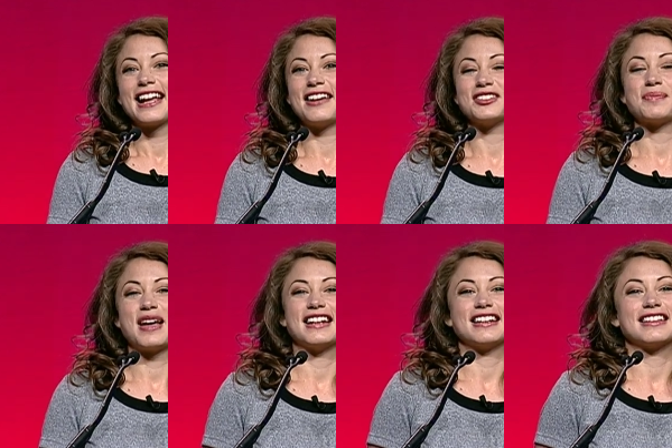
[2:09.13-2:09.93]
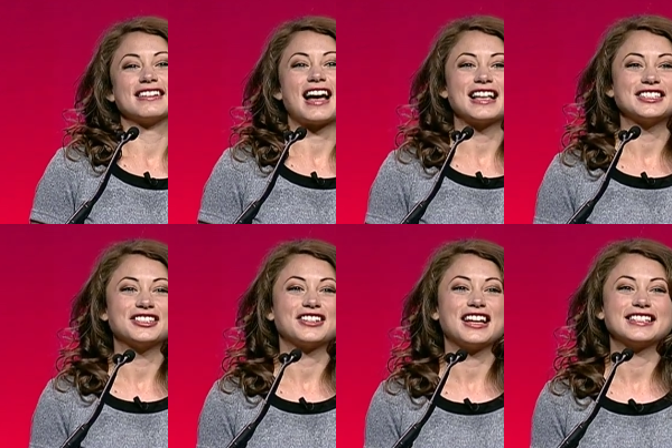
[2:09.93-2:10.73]
And I've spent the last
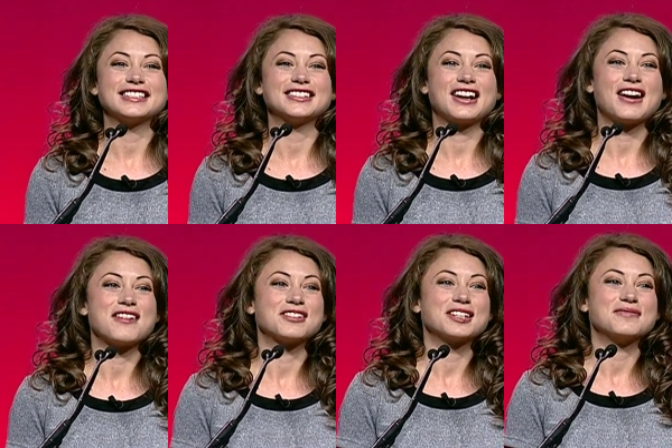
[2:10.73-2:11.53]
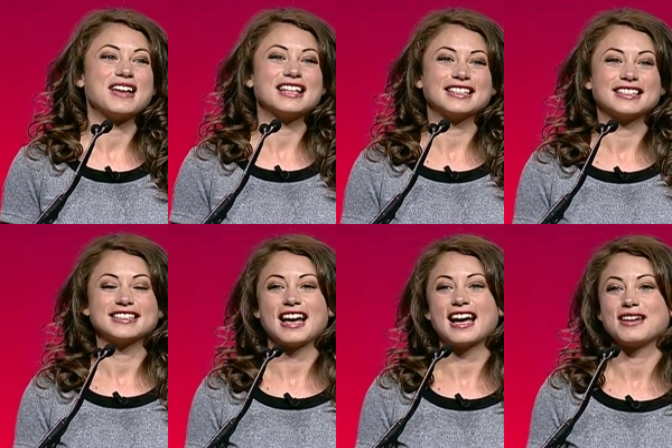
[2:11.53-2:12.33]
2 days here now having an amazing
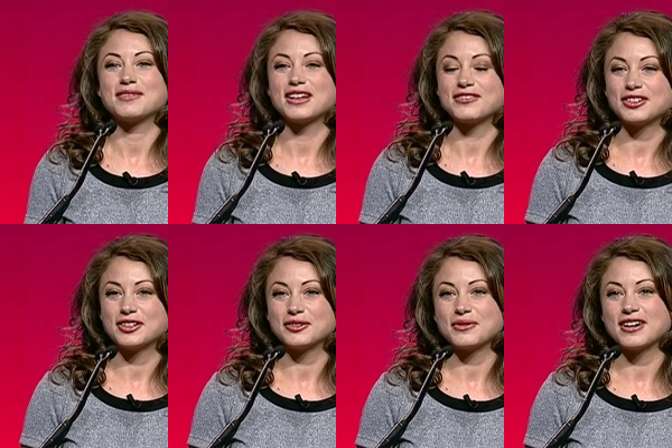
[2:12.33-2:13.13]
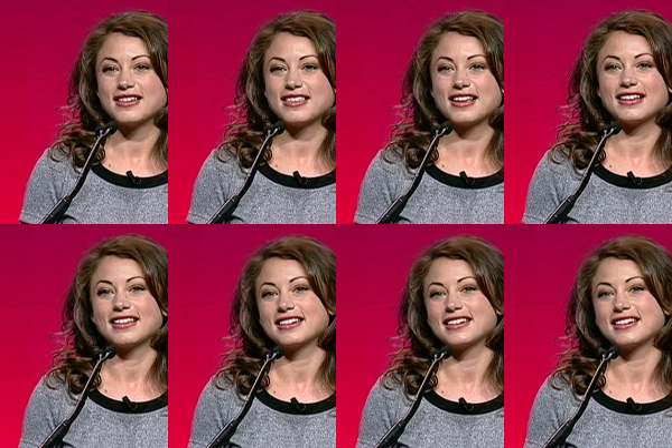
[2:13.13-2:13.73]
time, and I've learned one thing,